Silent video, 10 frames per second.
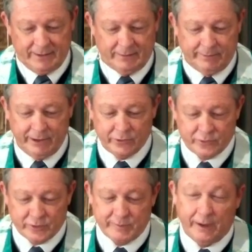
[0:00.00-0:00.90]
and Peter's
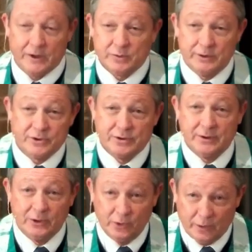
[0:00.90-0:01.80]
response was,
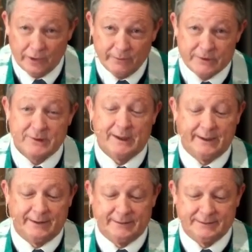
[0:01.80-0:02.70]
"You are the Messiah."